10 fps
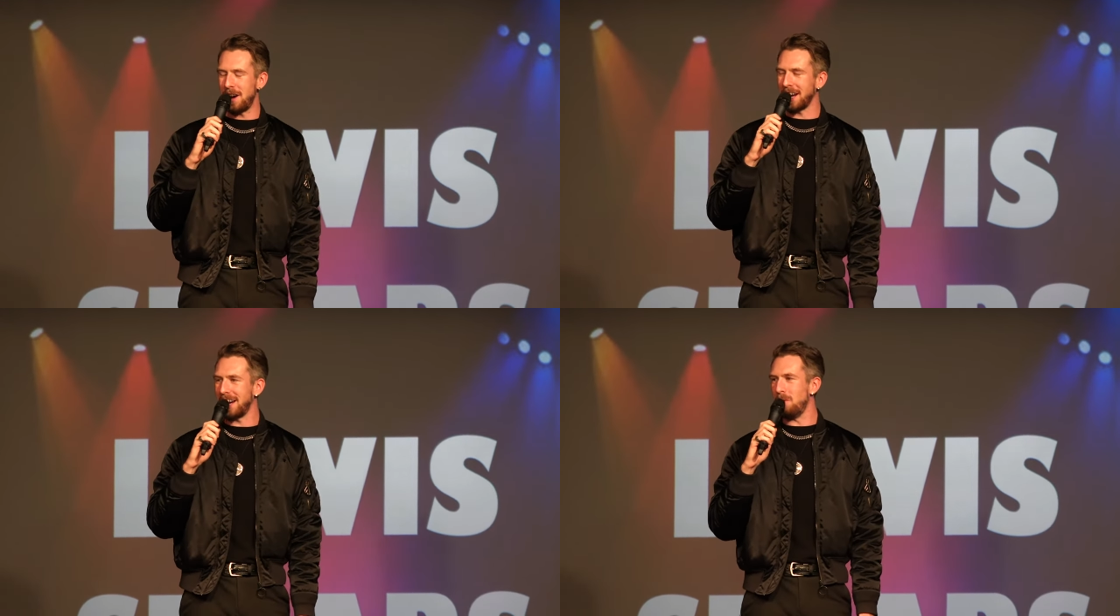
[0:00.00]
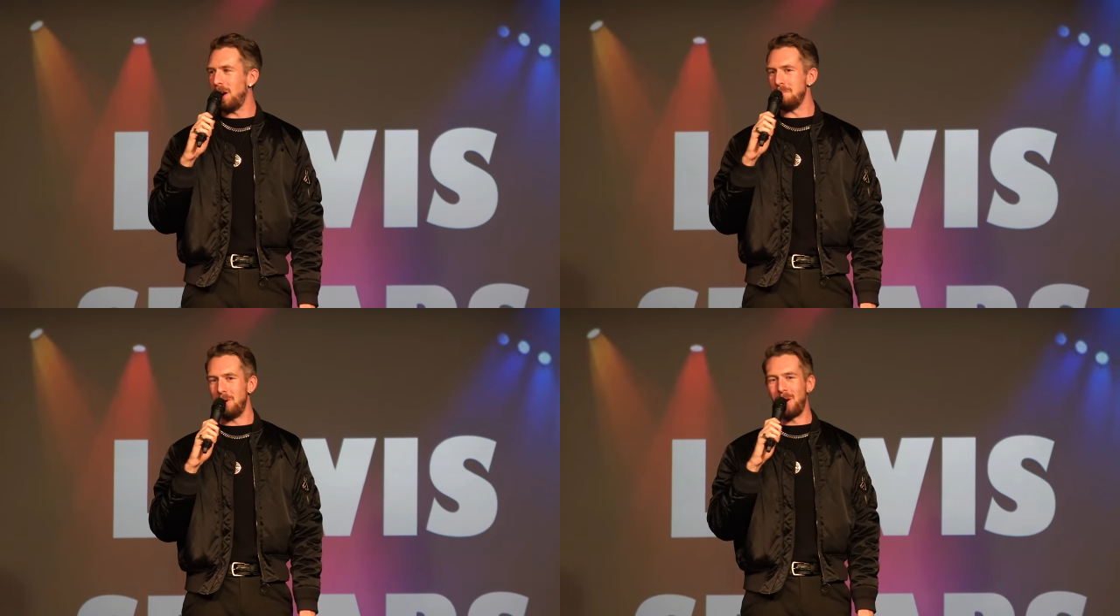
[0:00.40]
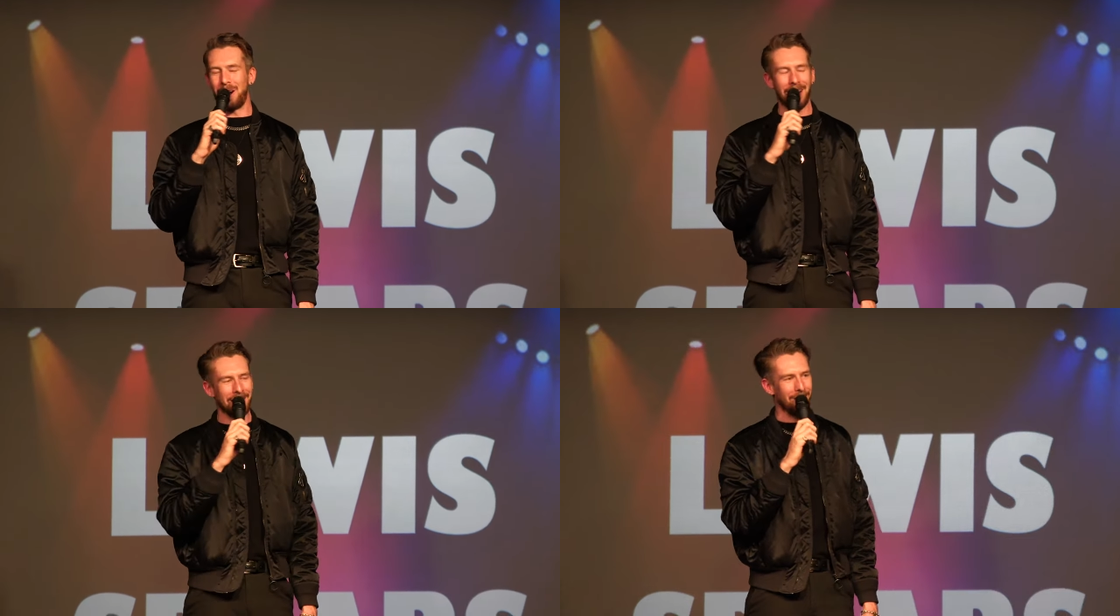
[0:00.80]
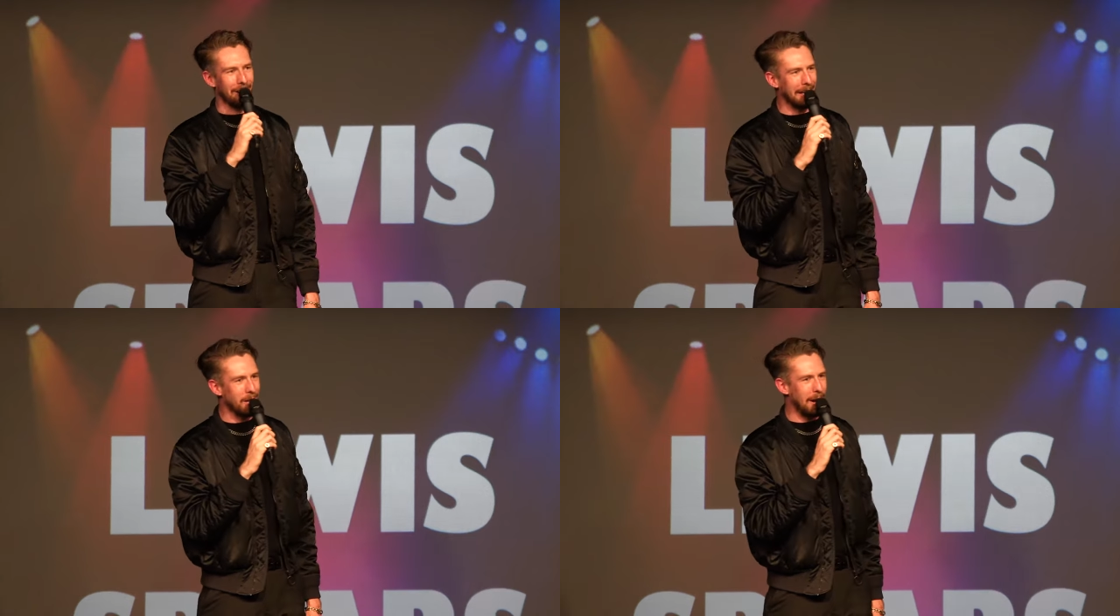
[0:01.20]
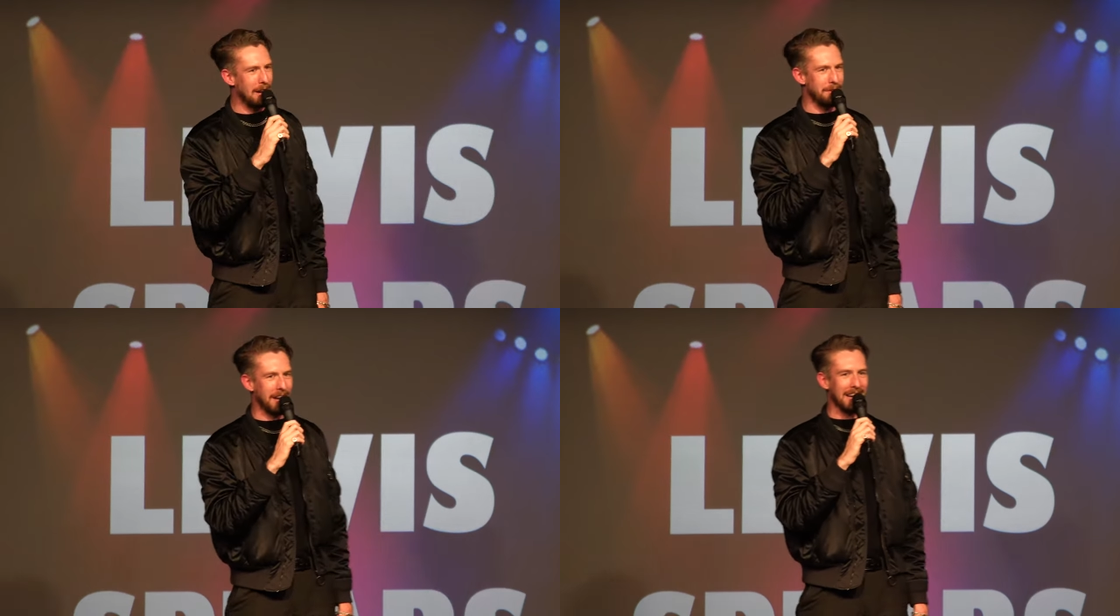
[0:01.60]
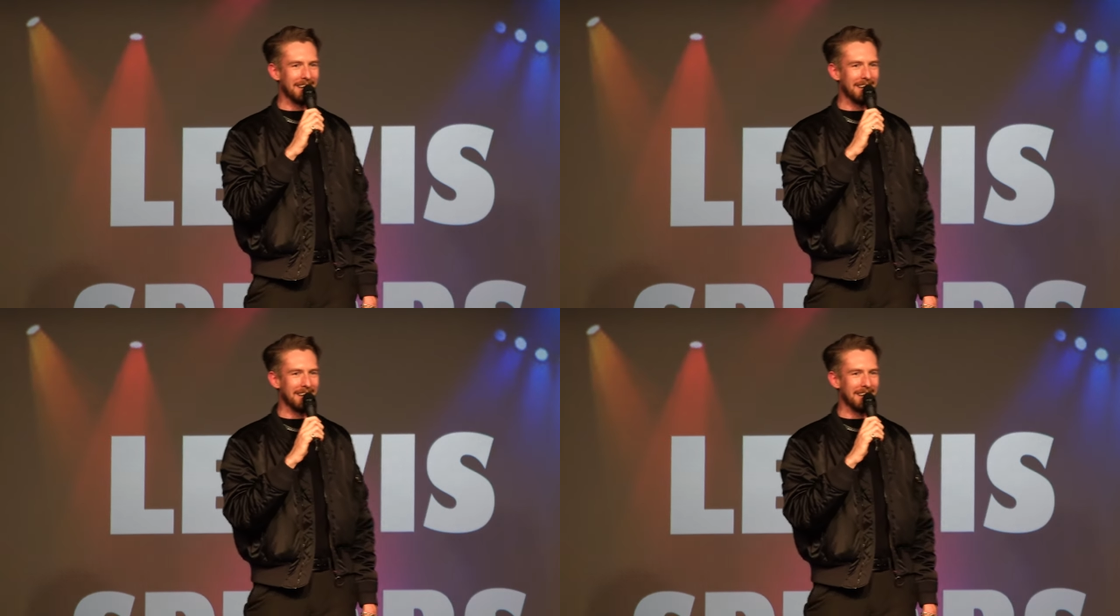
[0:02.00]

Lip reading: I can get one more, I'll unlock a UAV.